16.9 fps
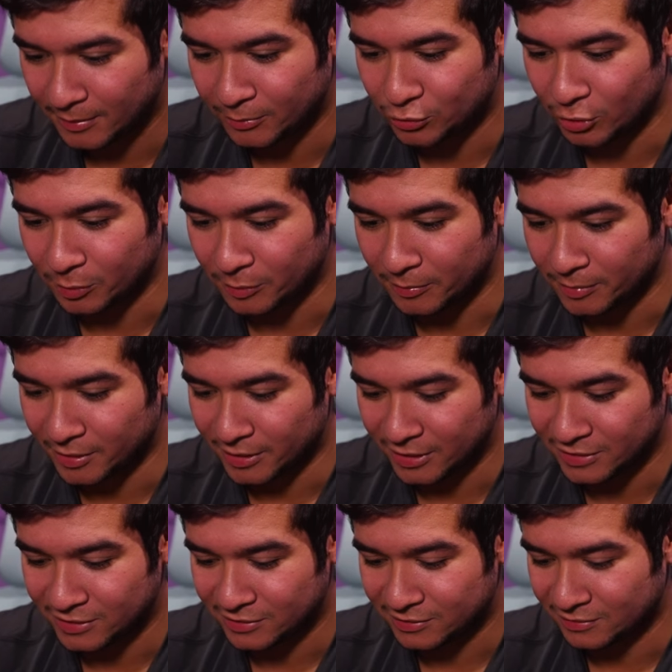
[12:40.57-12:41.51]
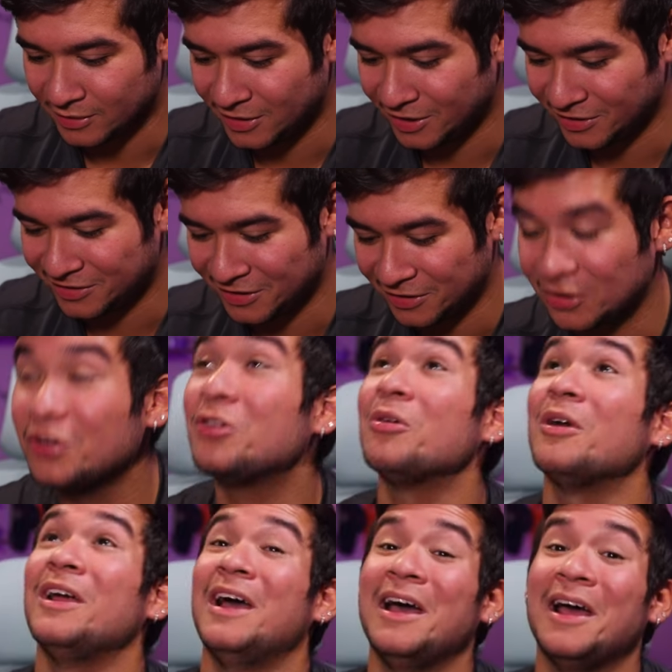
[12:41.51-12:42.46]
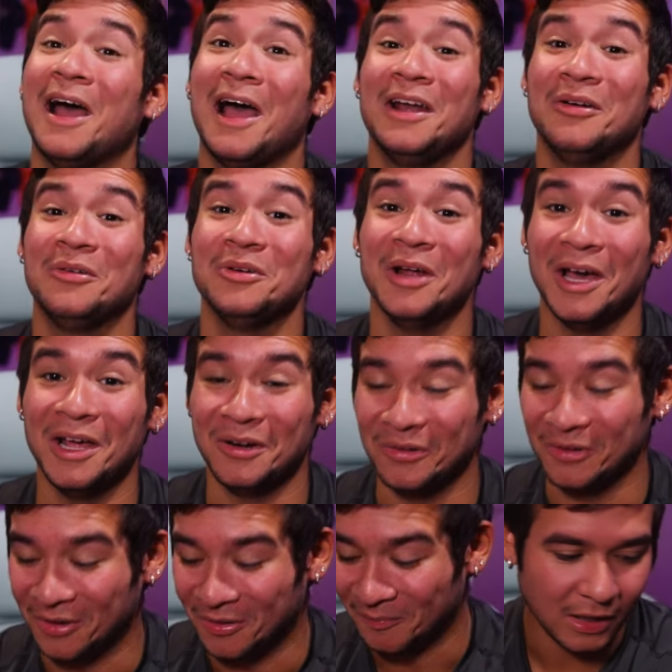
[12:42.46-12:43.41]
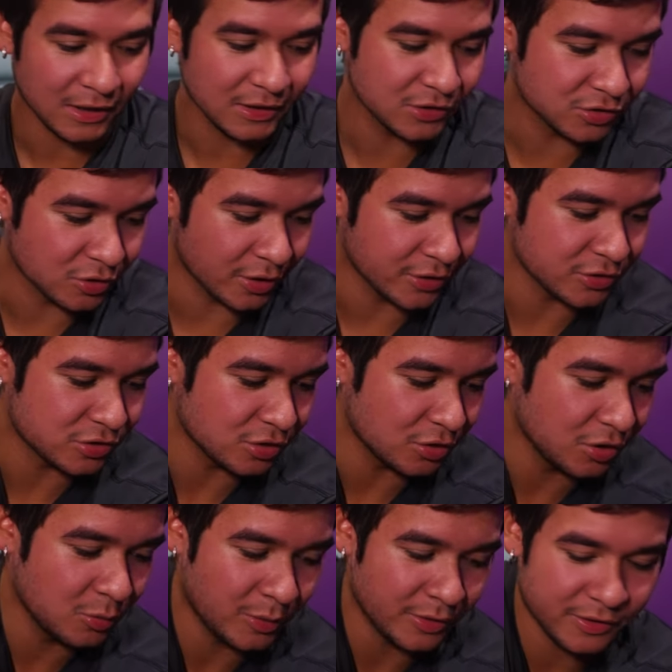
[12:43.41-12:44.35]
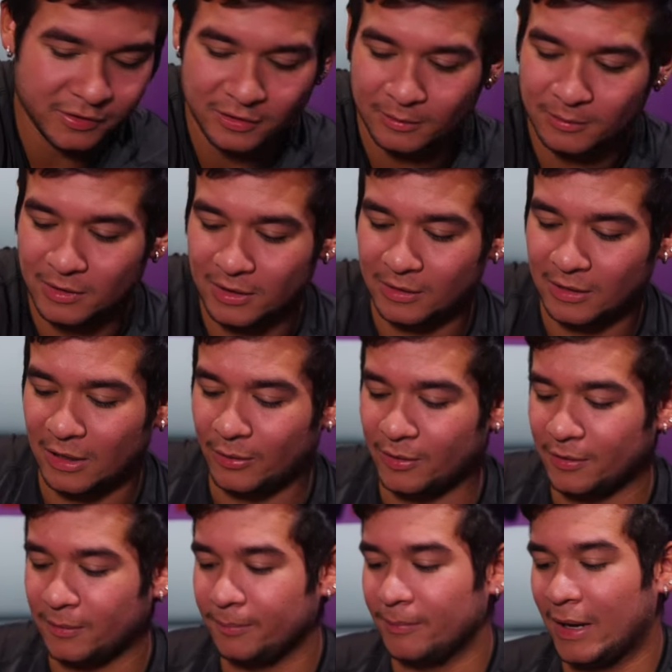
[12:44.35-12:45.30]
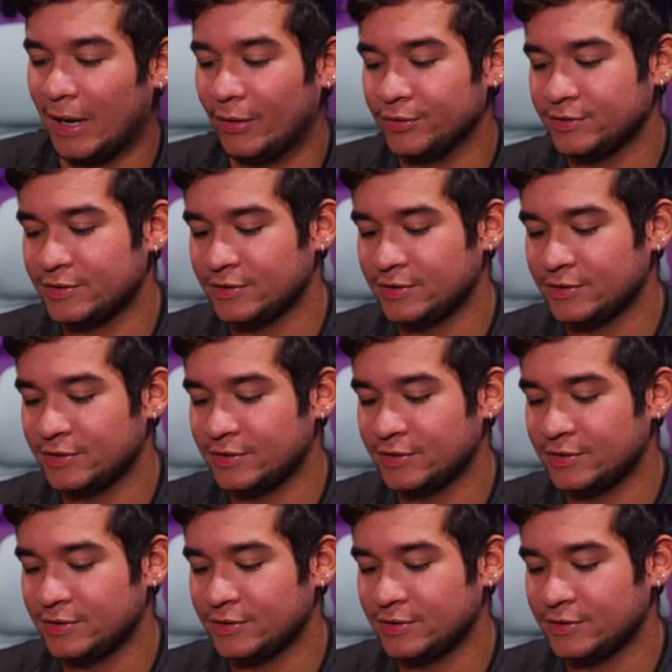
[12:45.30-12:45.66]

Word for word: I'm tripping, but it doesn't look right. I don't know. I can just go ahead and show you while this is updating how it mounts.